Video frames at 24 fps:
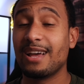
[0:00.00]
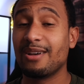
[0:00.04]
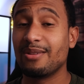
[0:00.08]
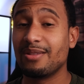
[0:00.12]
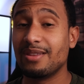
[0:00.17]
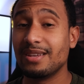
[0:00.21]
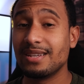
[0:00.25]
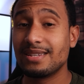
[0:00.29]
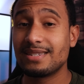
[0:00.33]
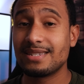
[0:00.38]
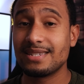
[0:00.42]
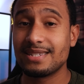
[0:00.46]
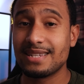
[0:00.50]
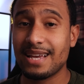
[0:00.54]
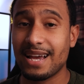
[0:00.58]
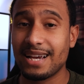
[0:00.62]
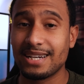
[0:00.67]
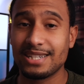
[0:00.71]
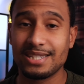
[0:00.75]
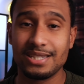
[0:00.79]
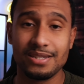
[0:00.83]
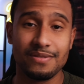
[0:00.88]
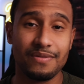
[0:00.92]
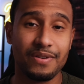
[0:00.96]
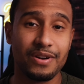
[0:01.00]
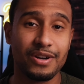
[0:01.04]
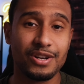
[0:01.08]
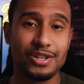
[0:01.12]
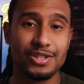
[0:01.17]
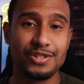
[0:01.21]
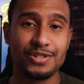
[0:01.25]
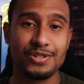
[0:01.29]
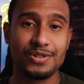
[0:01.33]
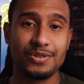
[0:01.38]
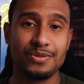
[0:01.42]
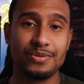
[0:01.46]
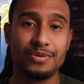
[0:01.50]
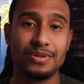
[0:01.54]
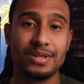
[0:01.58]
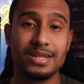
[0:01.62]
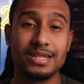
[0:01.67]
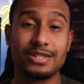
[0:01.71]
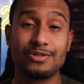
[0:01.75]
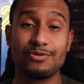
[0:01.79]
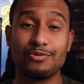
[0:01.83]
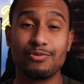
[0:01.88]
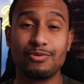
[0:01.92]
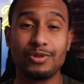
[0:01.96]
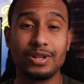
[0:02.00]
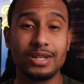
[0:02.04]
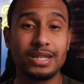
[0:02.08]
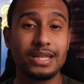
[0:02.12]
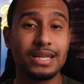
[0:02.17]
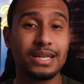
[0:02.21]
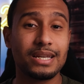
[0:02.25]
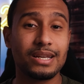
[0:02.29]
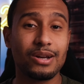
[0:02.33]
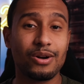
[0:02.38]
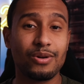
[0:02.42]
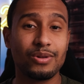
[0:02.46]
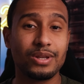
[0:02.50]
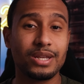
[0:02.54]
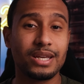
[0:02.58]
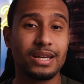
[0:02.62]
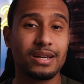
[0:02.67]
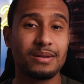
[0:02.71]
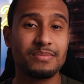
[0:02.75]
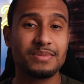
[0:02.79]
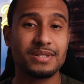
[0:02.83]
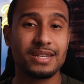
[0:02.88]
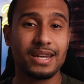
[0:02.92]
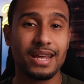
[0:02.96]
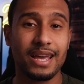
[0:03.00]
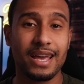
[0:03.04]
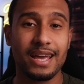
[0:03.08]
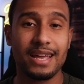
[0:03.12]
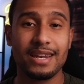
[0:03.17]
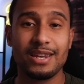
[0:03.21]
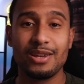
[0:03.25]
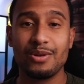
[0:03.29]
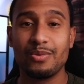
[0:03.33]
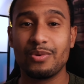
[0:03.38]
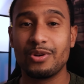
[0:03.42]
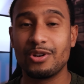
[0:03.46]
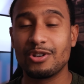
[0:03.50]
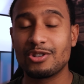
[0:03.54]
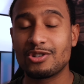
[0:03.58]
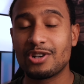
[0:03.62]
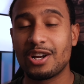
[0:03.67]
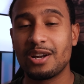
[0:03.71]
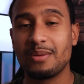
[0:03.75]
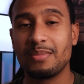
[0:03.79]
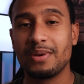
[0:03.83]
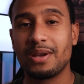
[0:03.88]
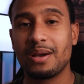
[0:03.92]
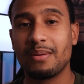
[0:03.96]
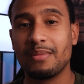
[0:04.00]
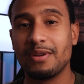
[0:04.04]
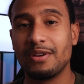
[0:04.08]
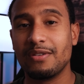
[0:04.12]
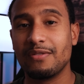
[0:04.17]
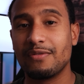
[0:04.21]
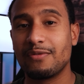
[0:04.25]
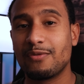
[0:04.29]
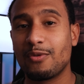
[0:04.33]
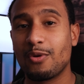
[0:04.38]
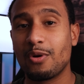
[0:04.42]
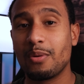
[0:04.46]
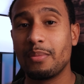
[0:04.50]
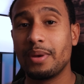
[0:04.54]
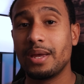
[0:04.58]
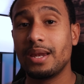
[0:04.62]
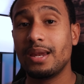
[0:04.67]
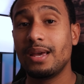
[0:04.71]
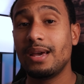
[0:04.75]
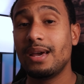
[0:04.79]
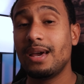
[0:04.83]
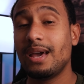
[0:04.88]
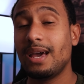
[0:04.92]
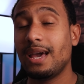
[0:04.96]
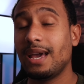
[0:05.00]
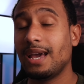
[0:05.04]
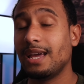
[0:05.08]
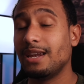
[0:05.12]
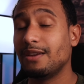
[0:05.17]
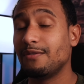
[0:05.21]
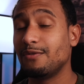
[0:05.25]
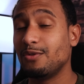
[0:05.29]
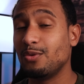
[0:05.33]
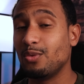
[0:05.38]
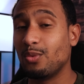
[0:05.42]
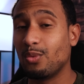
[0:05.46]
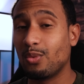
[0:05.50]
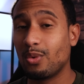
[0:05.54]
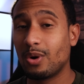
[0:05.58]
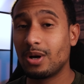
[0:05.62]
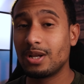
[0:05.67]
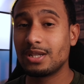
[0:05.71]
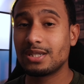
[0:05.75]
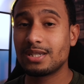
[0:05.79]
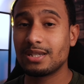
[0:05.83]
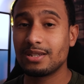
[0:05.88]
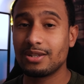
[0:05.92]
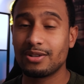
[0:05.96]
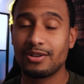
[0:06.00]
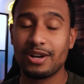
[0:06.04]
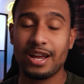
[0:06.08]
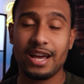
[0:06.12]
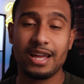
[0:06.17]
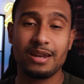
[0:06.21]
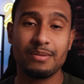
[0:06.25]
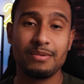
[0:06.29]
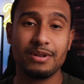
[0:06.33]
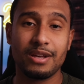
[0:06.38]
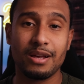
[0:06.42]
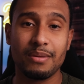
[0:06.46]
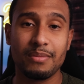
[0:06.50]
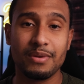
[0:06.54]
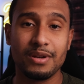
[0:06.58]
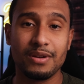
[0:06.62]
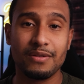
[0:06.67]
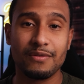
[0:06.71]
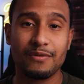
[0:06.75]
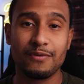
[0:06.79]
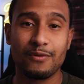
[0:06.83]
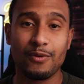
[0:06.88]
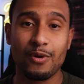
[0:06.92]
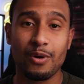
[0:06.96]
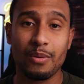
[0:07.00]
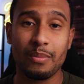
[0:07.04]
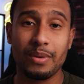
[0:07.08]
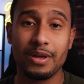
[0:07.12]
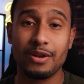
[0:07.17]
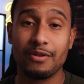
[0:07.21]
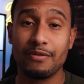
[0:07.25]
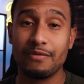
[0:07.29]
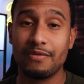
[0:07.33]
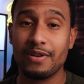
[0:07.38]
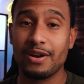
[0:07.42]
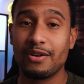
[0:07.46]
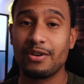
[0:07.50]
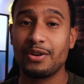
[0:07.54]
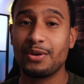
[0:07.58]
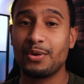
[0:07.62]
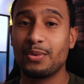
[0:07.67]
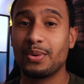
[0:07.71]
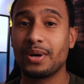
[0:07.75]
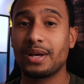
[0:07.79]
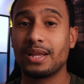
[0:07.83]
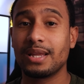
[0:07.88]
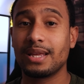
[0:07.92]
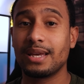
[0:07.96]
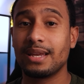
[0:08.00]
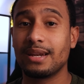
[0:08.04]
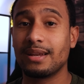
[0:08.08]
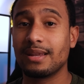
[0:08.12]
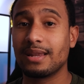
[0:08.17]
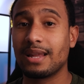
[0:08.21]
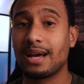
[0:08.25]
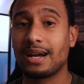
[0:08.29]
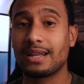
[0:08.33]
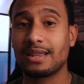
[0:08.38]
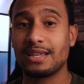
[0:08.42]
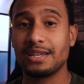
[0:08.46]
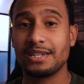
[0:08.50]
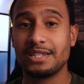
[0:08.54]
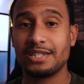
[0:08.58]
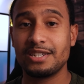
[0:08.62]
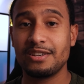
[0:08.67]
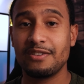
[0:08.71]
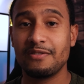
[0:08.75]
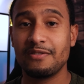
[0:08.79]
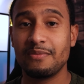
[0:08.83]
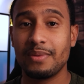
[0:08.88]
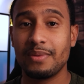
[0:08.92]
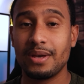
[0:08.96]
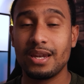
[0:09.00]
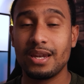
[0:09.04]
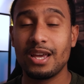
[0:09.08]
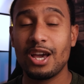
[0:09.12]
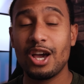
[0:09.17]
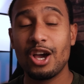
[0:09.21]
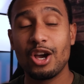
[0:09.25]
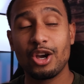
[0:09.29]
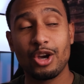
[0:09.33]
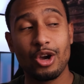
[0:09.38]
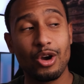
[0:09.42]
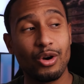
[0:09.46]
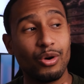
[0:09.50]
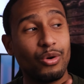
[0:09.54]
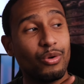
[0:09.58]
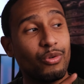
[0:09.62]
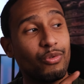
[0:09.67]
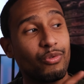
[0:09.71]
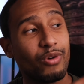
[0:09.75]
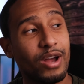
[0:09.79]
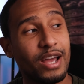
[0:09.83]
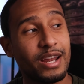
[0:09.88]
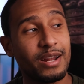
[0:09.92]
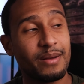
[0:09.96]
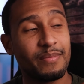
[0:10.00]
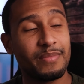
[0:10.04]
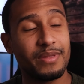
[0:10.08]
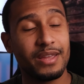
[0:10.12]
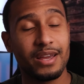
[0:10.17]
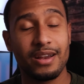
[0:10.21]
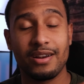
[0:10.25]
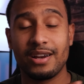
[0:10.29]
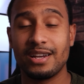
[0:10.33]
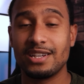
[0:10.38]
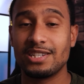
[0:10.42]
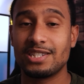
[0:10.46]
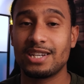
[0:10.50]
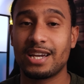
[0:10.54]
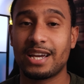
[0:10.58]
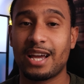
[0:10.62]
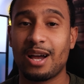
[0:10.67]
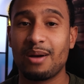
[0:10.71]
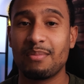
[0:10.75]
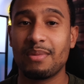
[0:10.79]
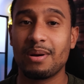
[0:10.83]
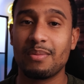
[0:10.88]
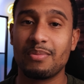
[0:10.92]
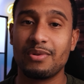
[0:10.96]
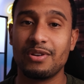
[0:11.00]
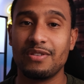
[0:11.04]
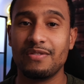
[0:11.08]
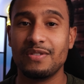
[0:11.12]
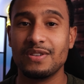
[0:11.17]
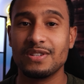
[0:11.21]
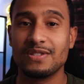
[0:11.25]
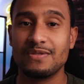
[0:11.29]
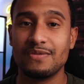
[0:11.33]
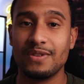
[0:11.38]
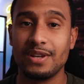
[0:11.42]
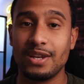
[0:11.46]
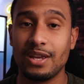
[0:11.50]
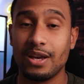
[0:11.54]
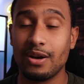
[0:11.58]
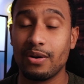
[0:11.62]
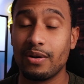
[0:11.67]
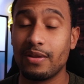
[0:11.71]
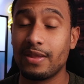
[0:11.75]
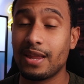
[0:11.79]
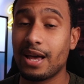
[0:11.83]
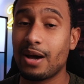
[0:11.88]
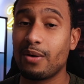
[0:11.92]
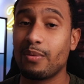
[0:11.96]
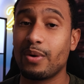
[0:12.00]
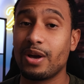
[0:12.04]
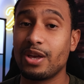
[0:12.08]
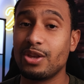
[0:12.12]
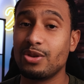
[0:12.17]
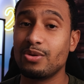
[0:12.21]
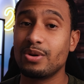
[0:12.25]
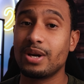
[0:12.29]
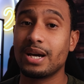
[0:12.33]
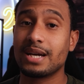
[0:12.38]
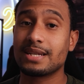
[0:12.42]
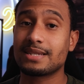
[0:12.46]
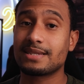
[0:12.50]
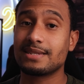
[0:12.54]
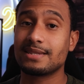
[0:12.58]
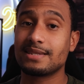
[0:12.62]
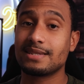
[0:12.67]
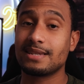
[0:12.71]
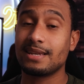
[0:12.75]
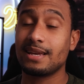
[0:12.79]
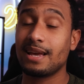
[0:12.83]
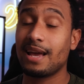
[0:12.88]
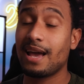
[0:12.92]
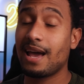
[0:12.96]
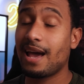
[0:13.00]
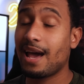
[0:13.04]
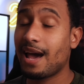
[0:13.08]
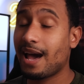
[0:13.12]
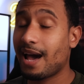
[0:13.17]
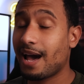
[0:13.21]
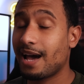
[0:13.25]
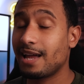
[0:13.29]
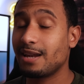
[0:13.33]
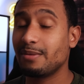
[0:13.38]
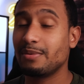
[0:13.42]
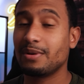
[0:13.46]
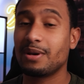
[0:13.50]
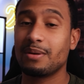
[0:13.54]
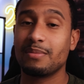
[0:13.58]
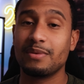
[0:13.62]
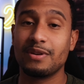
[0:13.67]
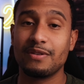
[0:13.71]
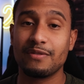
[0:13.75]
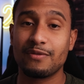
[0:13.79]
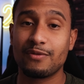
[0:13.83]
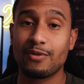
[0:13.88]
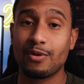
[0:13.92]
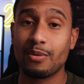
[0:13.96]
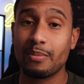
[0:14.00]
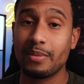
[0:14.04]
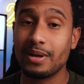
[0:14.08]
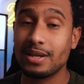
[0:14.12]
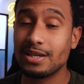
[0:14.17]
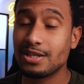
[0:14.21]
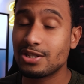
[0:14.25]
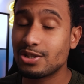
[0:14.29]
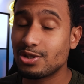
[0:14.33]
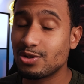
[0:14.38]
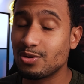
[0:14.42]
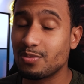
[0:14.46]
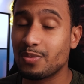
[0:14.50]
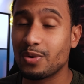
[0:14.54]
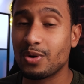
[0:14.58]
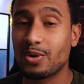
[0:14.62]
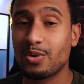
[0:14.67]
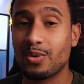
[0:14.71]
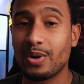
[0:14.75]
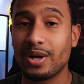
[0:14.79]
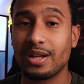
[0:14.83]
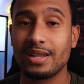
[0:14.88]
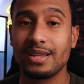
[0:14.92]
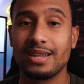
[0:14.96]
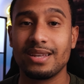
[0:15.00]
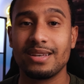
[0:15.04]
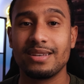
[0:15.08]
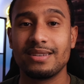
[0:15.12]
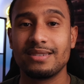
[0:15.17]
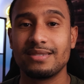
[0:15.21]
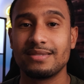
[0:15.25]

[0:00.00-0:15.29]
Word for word: Now, this is actually very true. This really only comes in handy when you're trying to become an informant. And if you want to learn how to become an informant very quickly and unlock the achievement, go right up there and check out my previous video. And that way you guys can see how to become an informant super quickly.